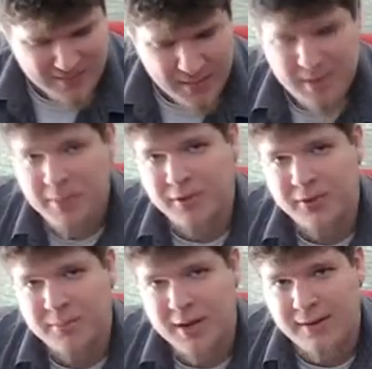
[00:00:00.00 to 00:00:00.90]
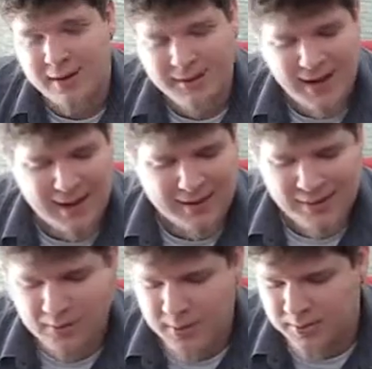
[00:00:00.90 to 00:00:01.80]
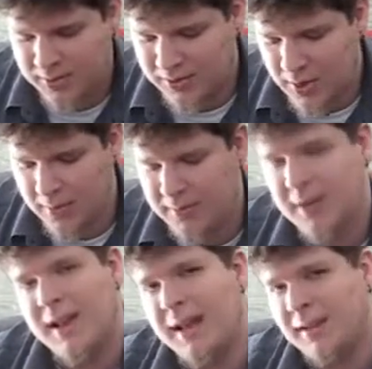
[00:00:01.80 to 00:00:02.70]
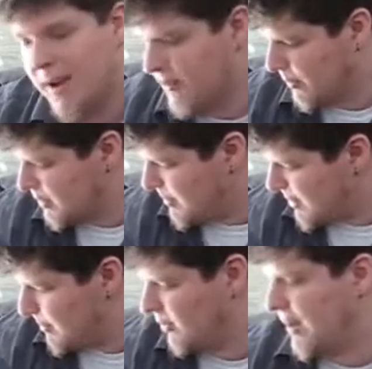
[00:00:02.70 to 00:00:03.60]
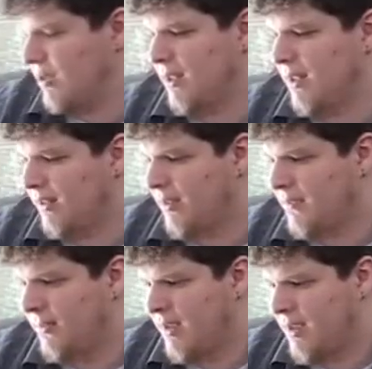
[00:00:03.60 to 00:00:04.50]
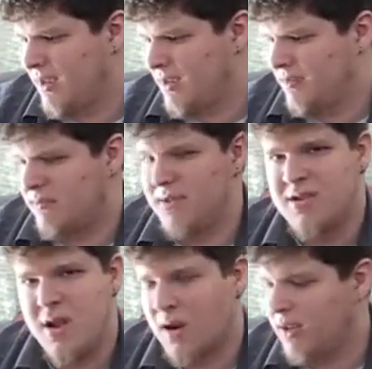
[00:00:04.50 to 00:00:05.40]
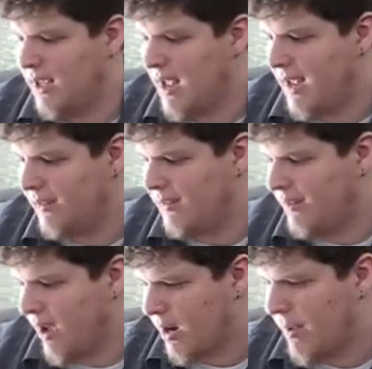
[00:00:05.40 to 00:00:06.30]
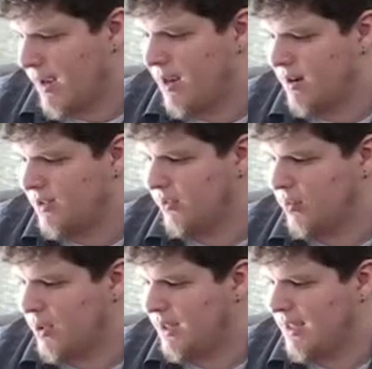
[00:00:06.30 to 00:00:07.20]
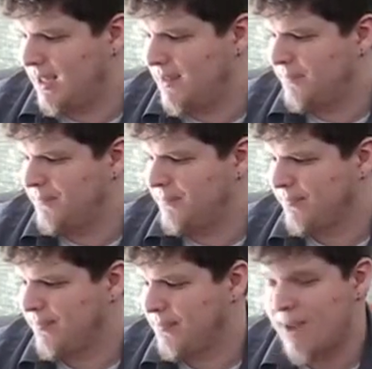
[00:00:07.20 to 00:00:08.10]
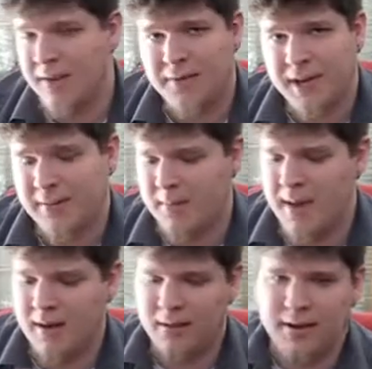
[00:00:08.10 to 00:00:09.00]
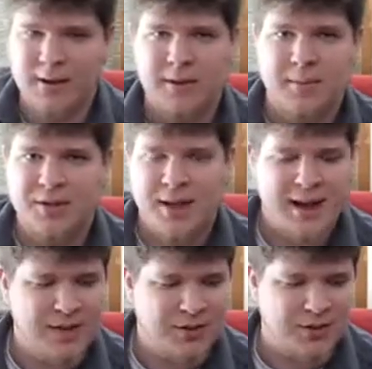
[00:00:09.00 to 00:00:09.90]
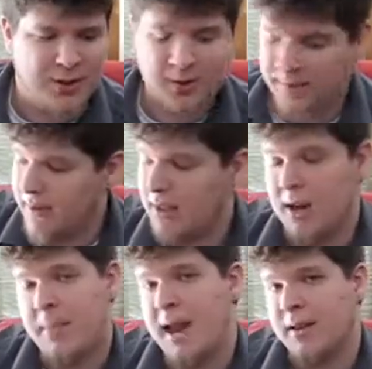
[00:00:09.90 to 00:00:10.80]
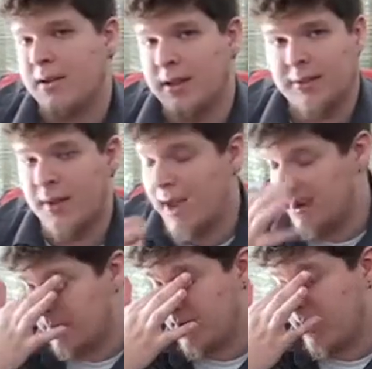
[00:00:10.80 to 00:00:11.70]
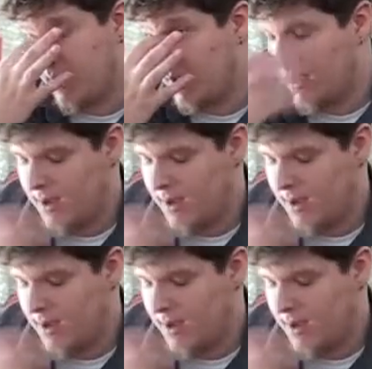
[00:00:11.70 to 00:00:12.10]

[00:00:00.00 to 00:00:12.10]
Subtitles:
I mean, personal preference, AK74Us just don't feel as comfortable to me, especially this gnarly ass stock back here. It's just really unforgiving metal. You know, you push that against your shoulder. If you have a lot of padding there, that's fine, but